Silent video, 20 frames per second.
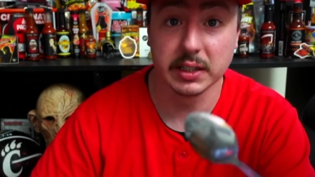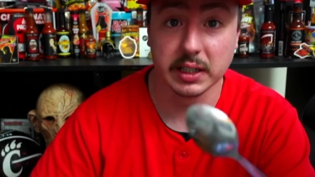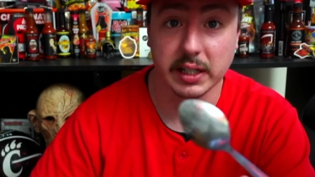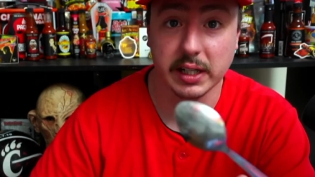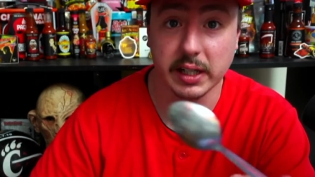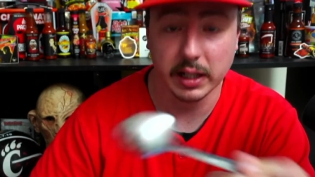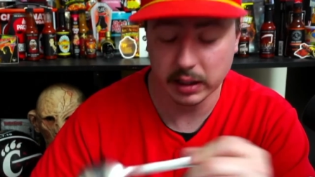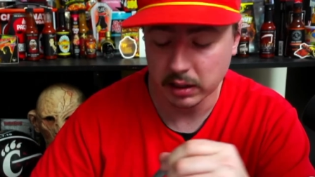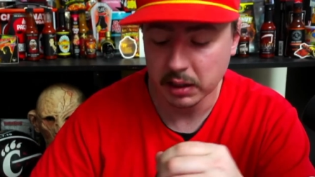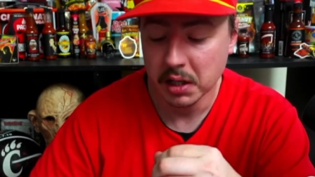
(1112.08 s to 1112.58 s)

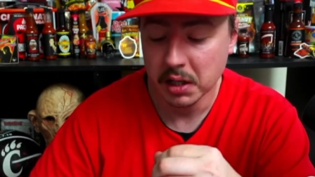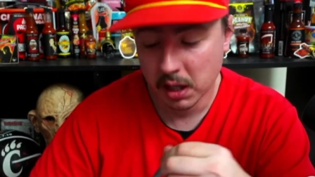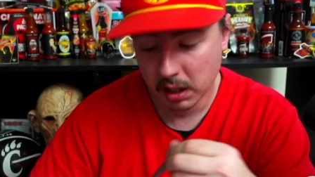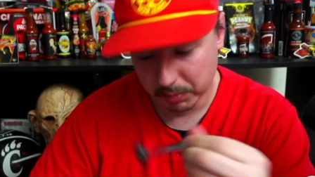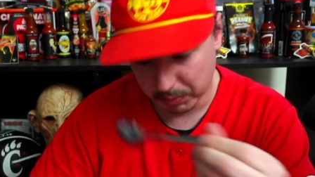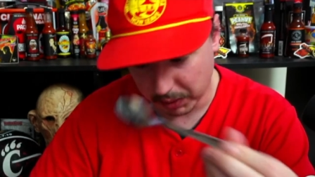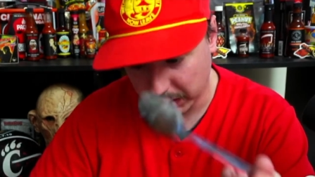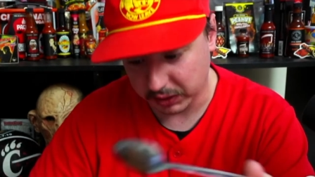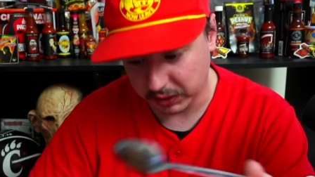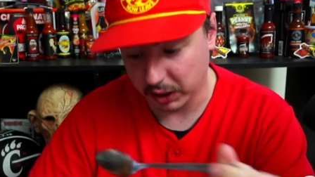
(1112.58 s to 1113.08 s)
heat,
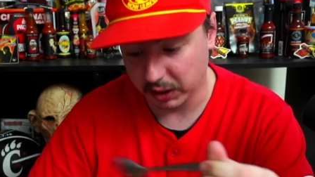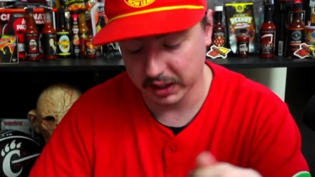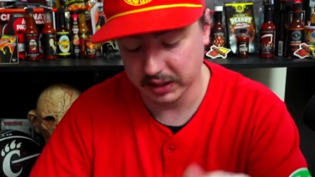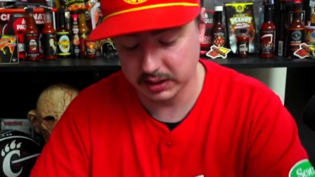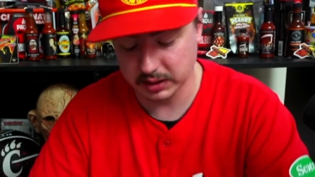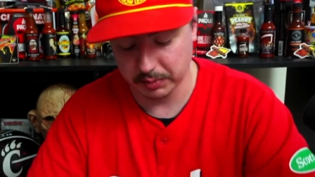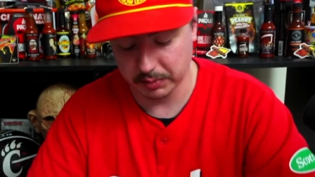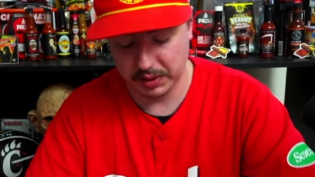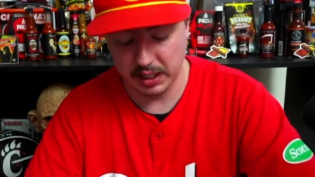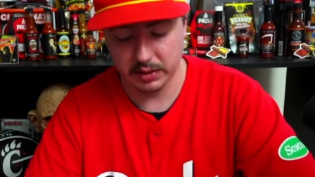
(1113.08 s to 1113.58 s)
but there is
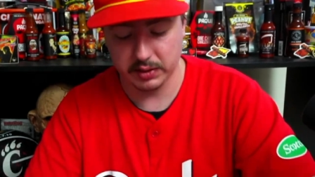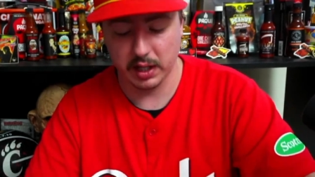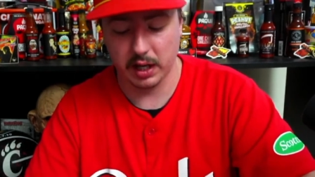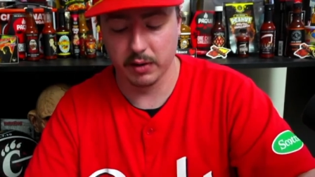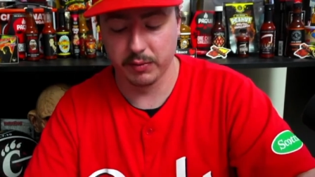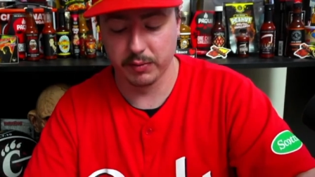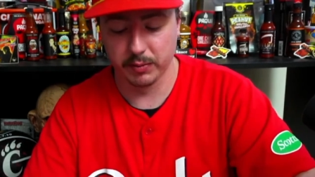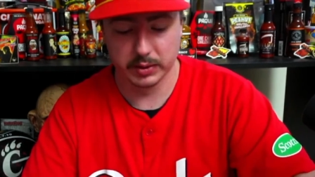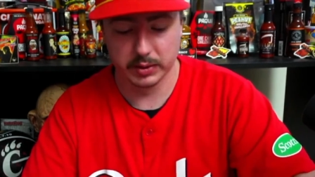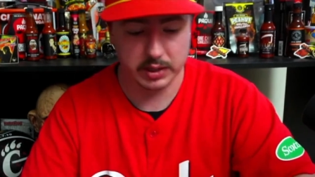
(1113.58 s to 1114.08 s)
some heat there
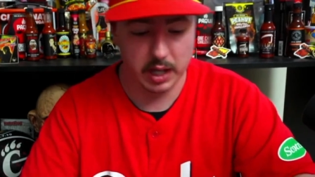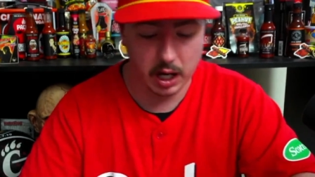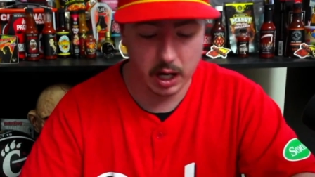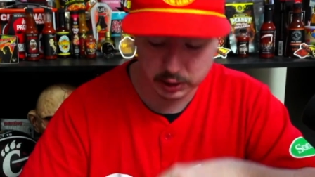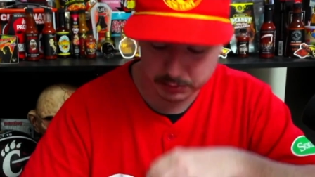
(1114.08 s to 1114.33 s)
from the Scotch